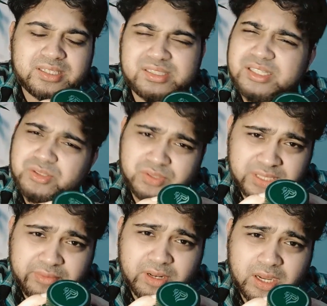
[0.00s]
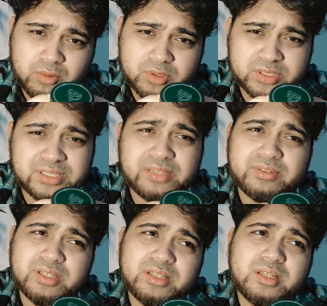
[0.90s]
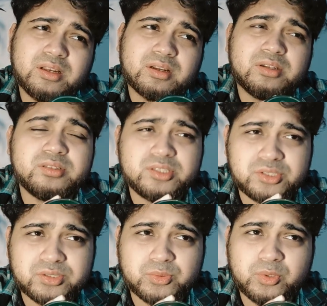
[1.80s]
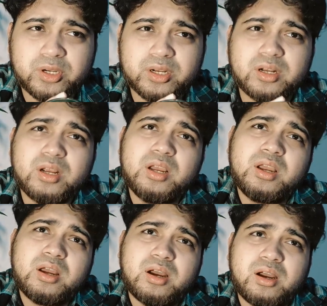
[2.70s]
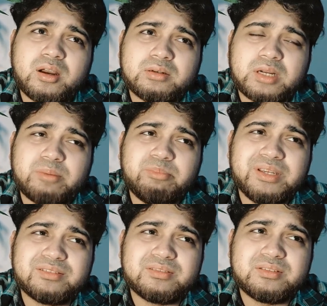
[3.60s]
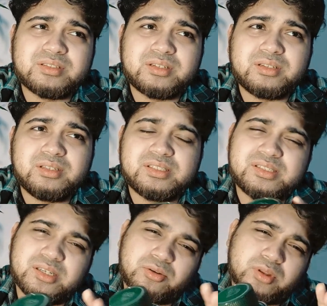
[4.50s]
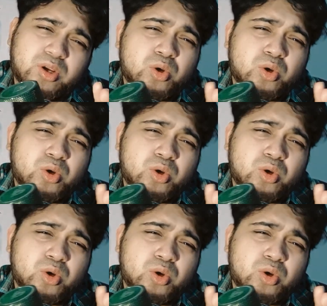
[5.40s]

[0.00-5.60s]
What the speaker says: 6 to 7 hours, given that the conditions were a bit, let's say, on the